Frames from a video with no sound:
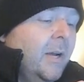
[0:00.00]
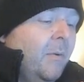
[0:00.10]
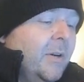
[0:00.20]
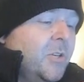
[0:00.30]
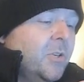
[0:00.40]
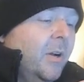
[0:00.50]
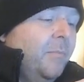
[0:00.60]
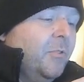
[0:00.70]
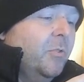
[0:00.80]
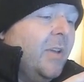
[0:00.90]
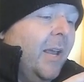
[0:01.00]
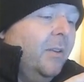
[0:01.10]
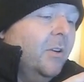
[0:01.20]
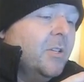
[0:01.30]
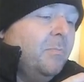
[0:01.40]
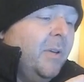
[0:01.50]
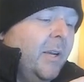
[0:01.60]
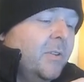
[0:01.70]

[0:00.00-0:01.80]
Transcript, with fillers: I want to draw him so his head looks big.